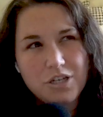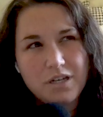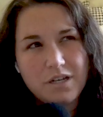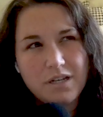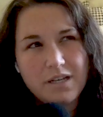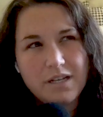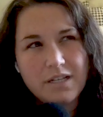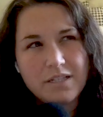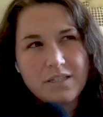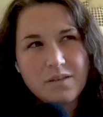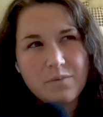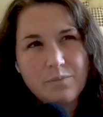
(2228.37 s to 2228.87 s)

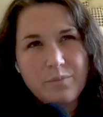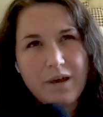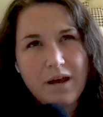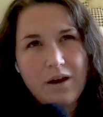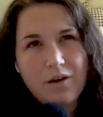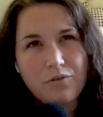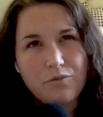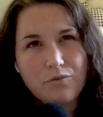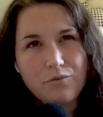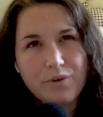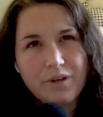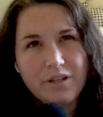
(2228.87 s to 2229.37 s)
It's
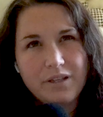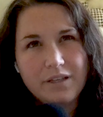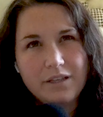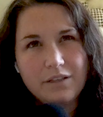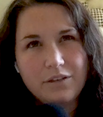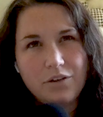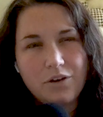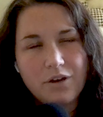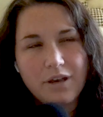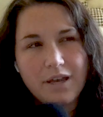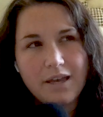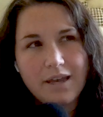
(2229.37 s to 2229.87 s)
about really
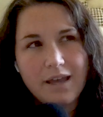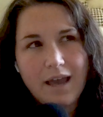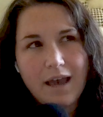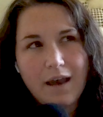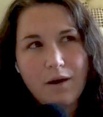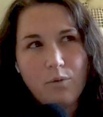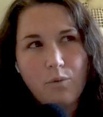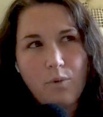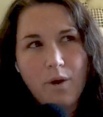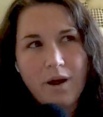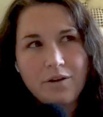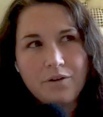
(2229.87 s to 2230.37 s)
looking at
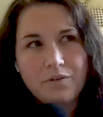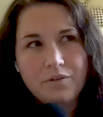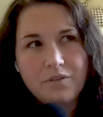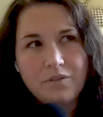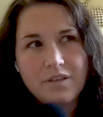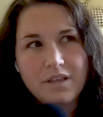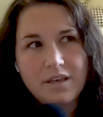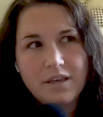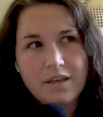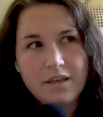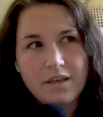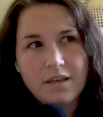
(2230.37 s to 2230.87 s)
when are
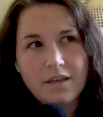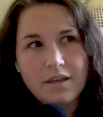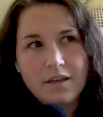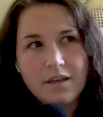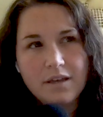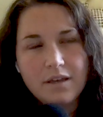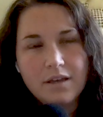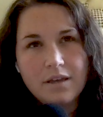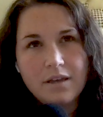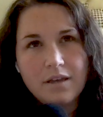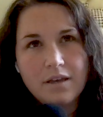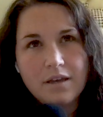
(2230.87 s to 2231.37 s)
the
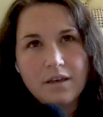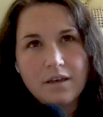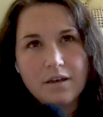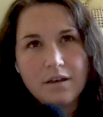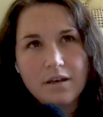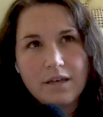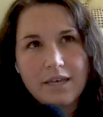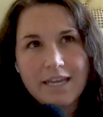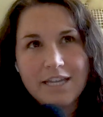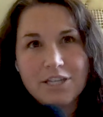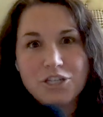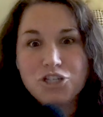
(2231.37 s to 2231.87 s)

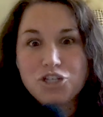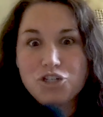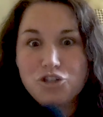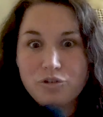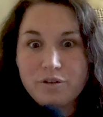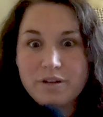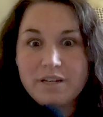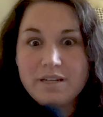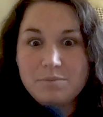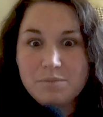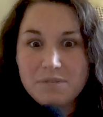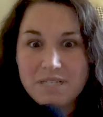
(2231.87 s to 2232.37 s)

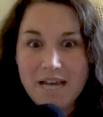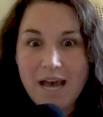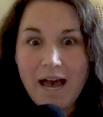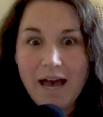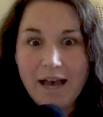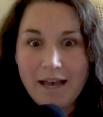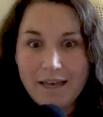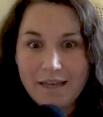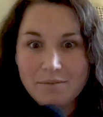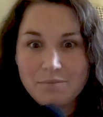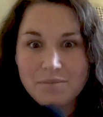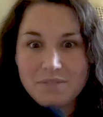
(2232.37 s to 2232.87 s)
extreme
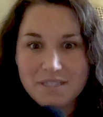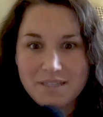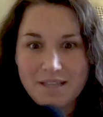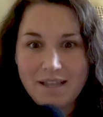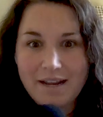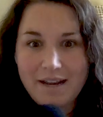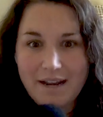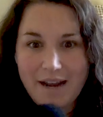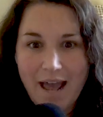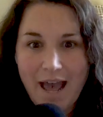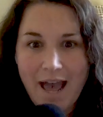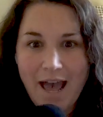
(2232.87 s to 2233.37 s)
times that
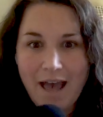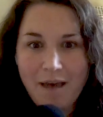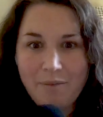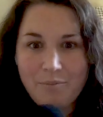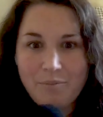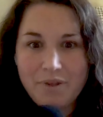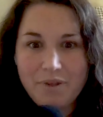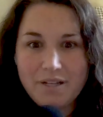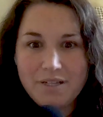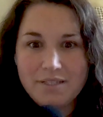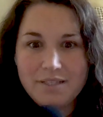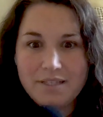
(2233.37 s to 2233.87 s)
it
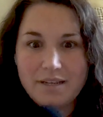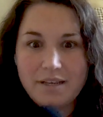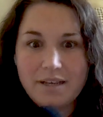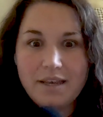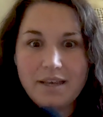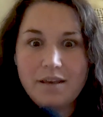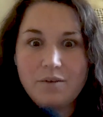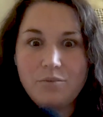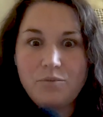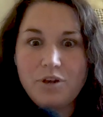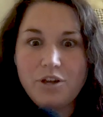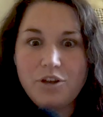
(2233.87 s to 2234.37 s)
happens and
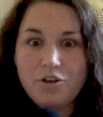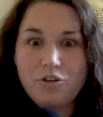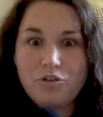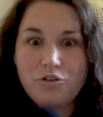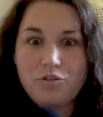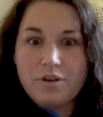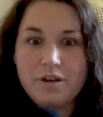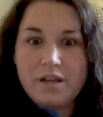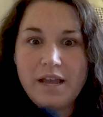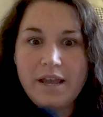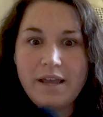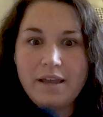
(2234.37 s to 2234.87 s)
can we
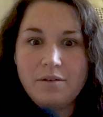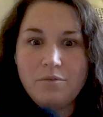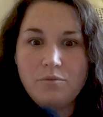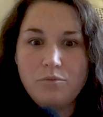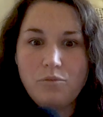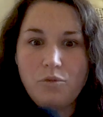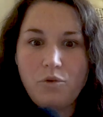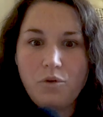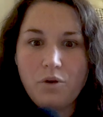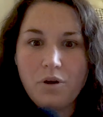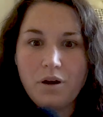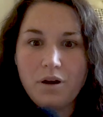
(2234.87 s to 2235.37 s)
create
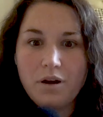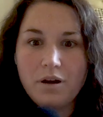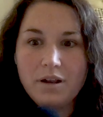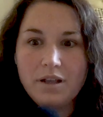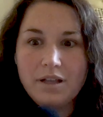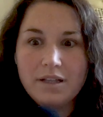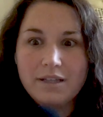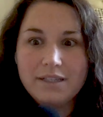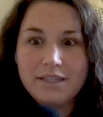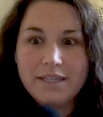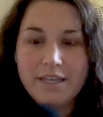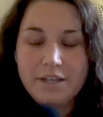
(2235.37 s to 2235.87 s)
more
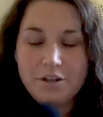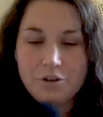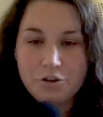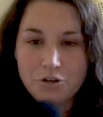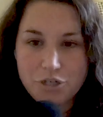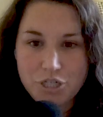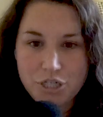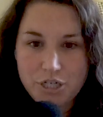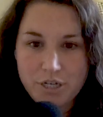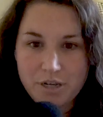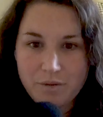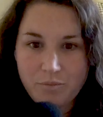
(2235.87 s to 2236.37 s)

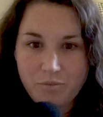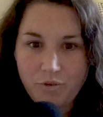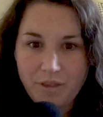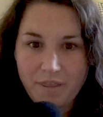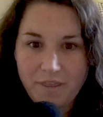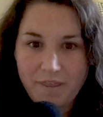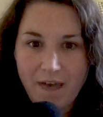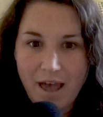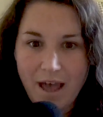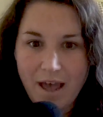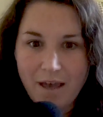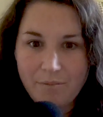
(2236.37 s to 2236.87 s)
leadership with
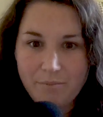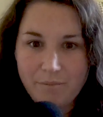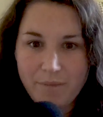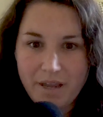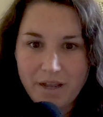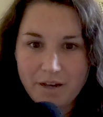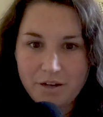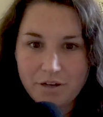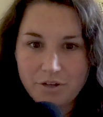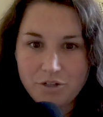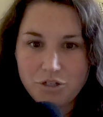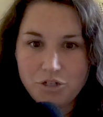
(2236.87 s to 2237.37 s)
that
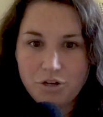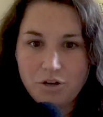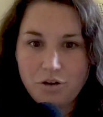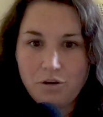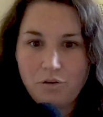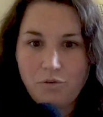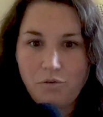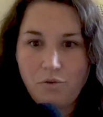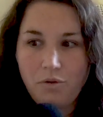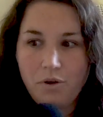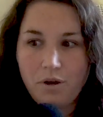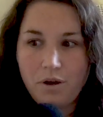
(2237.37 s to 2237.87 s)
manager
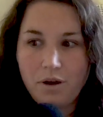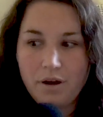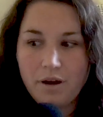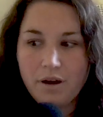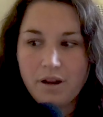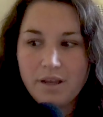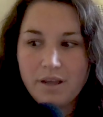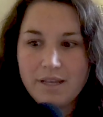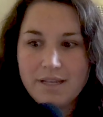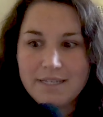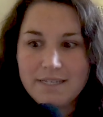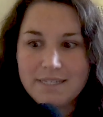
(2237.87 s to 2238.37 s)
or
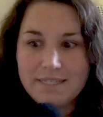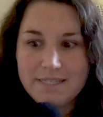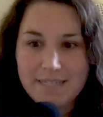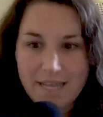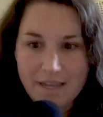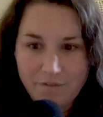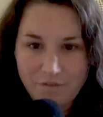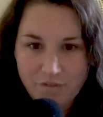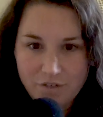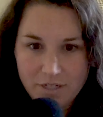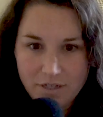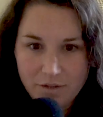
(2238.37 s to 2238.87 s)

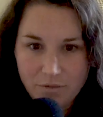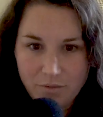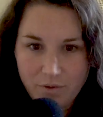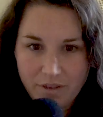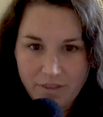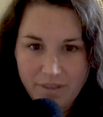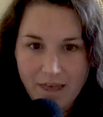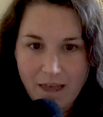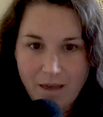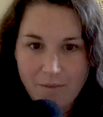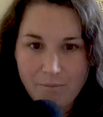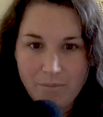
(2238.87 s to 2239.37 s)
safety with
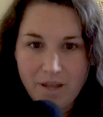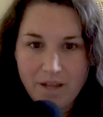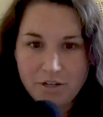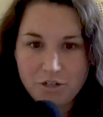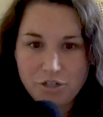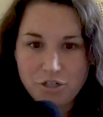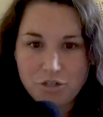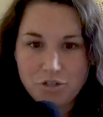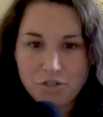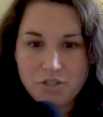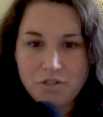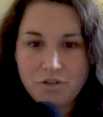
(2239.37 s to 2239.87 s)
that
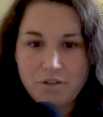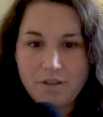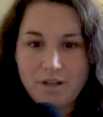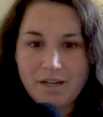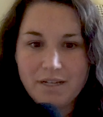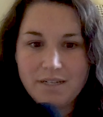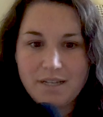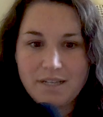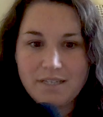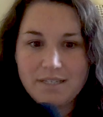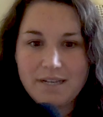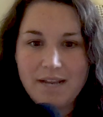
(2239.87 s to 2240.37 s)
manager so that it
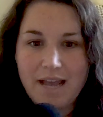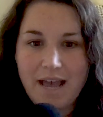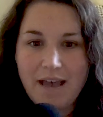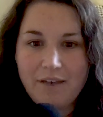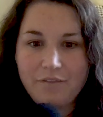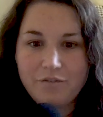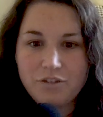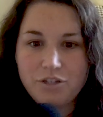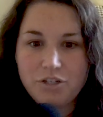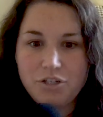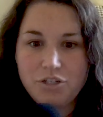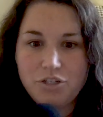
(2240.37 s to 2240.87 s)
doesn't have
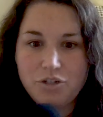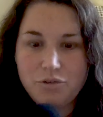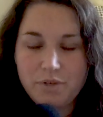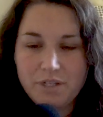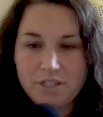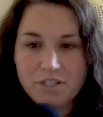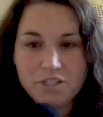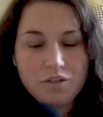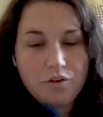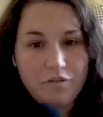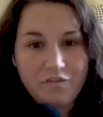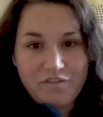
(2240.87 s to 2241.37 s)
to do it
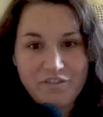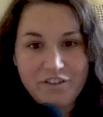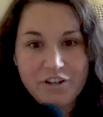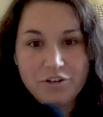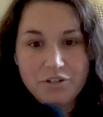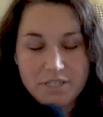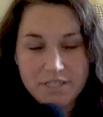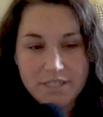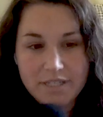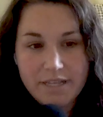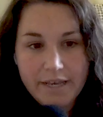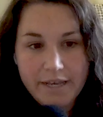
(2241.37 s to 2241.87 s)
so
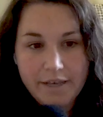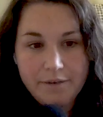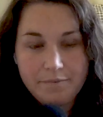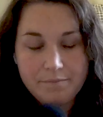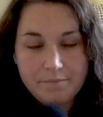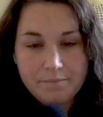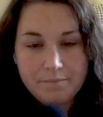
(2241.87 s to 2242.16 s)
fiercely.